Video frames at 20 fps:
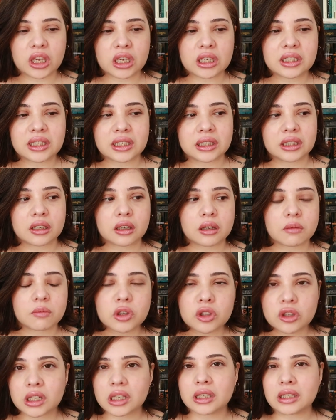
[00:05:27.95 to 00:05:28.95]
things in the
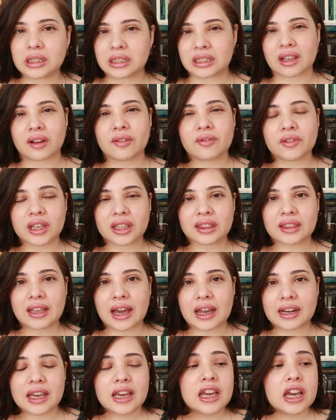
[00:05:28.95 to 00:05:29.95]
community and stuff like
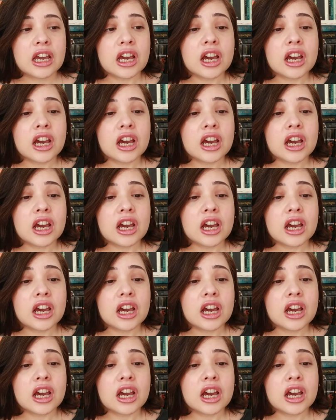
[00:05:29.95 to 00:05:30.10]
that,